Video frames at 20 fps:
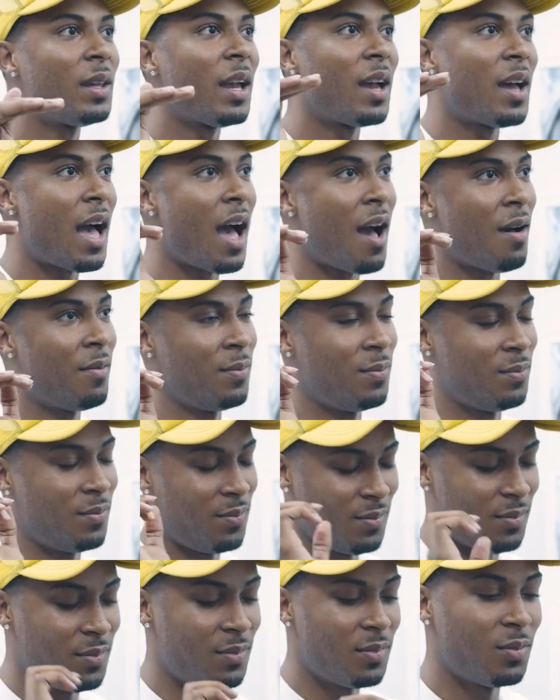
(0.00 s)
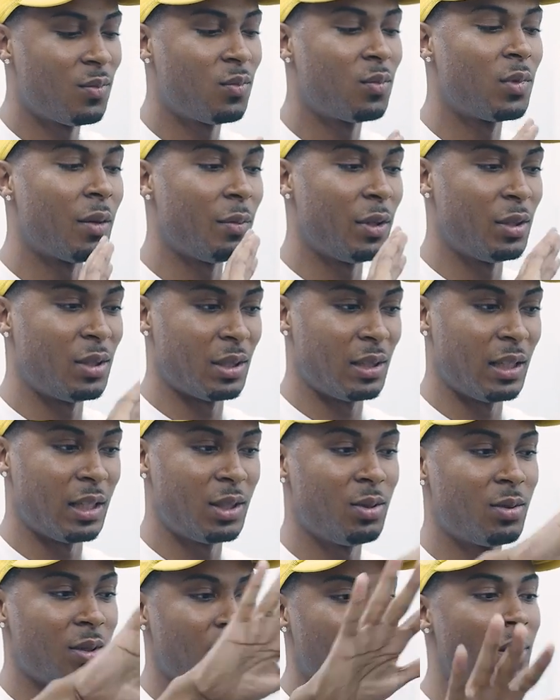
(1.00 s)
let me just
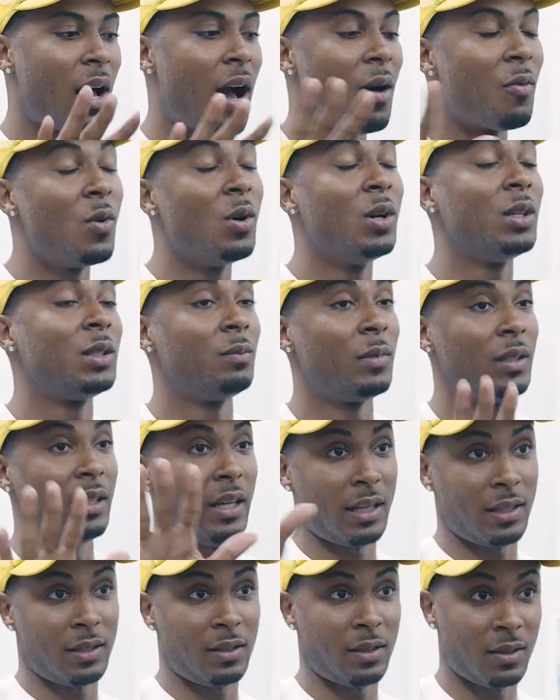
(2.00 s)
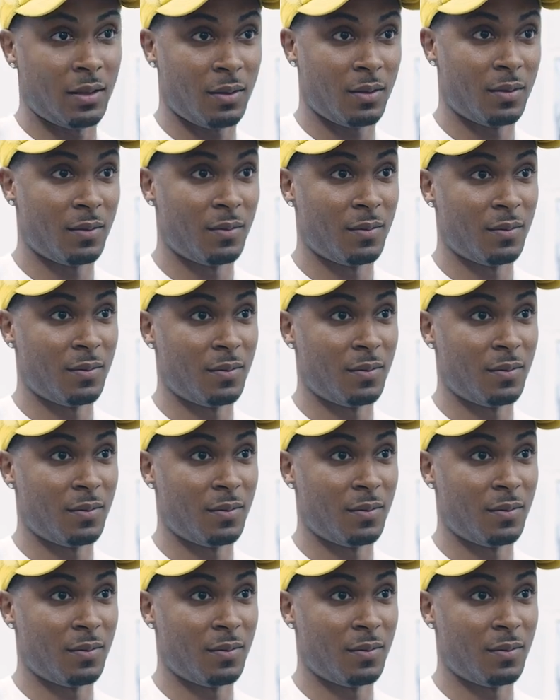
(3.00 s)
let you know, I was molested.